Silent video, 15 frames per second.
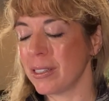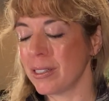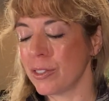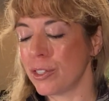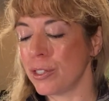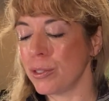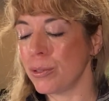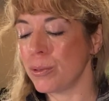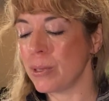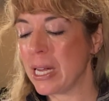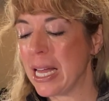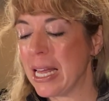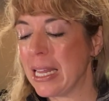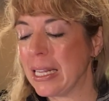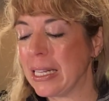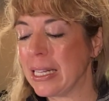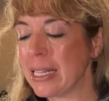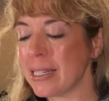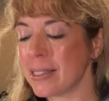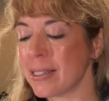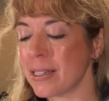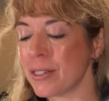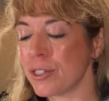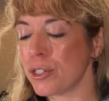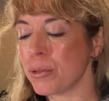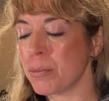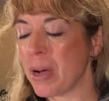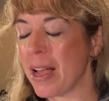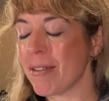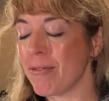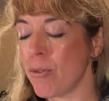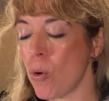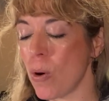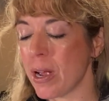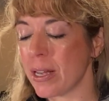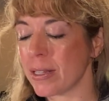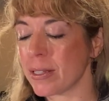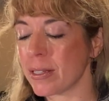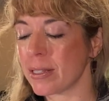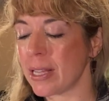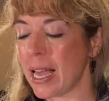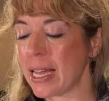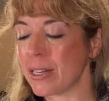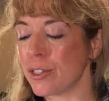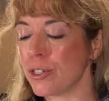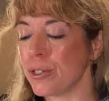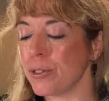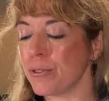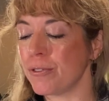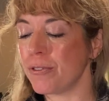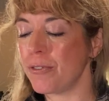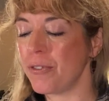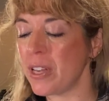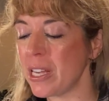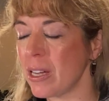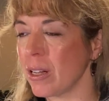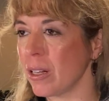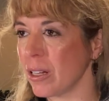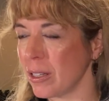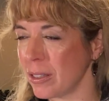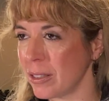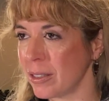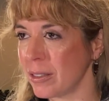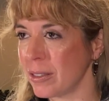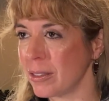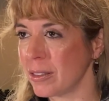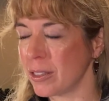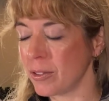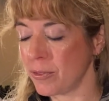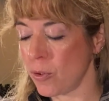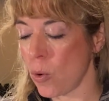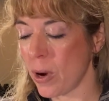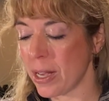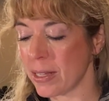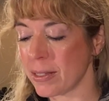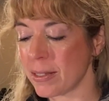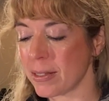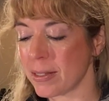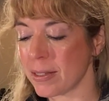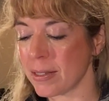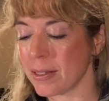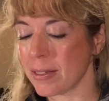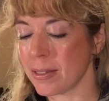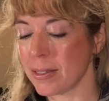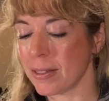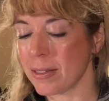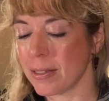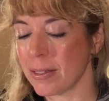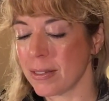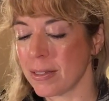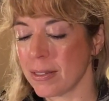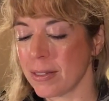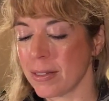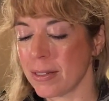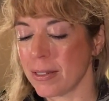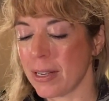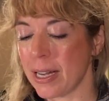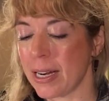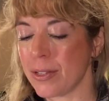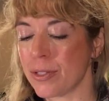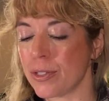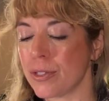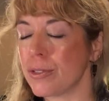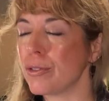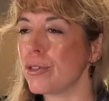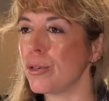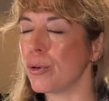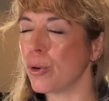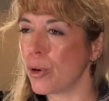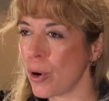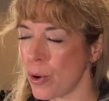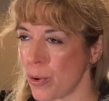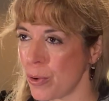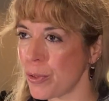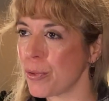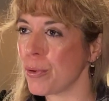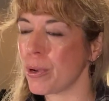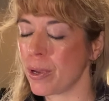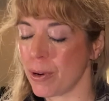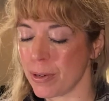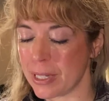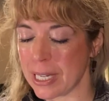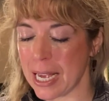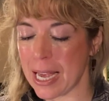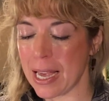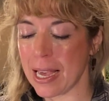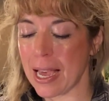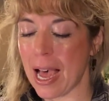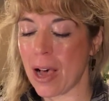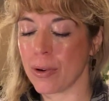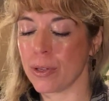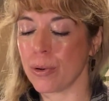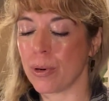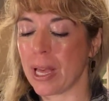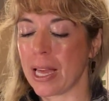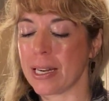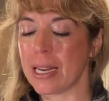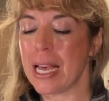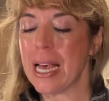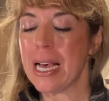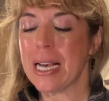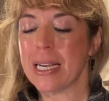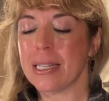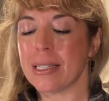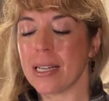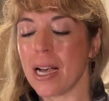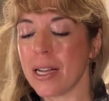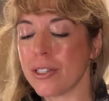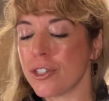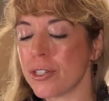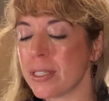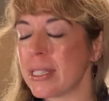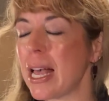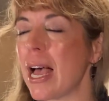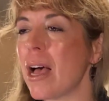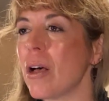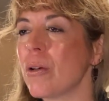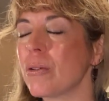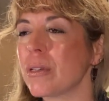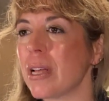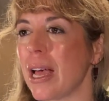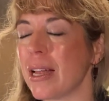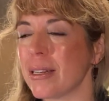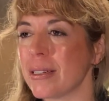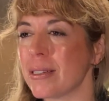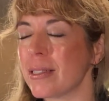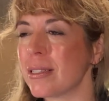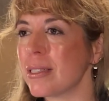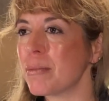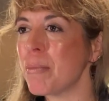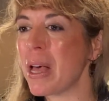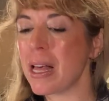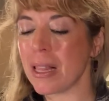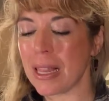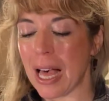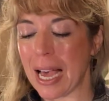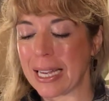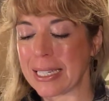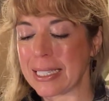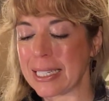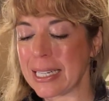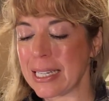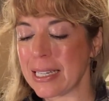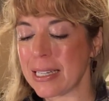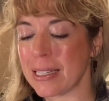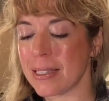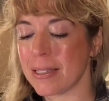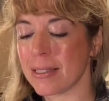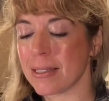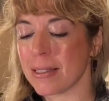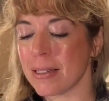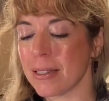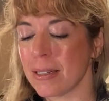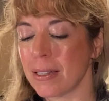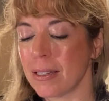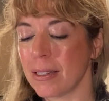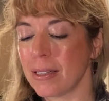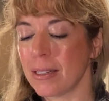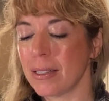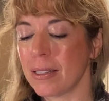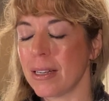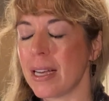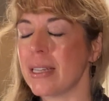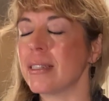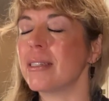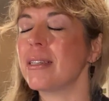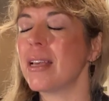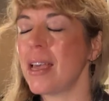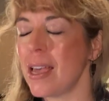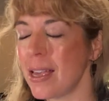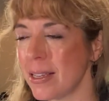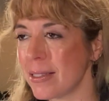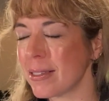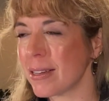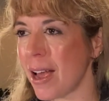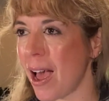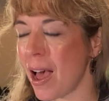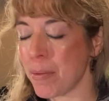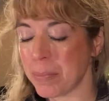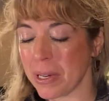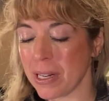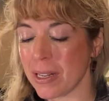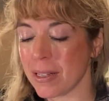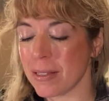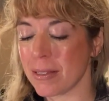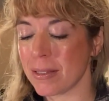to listen to my voice and to feel the voice. And as you go through your day, how you can touch sound and smell ideas and taste happiness,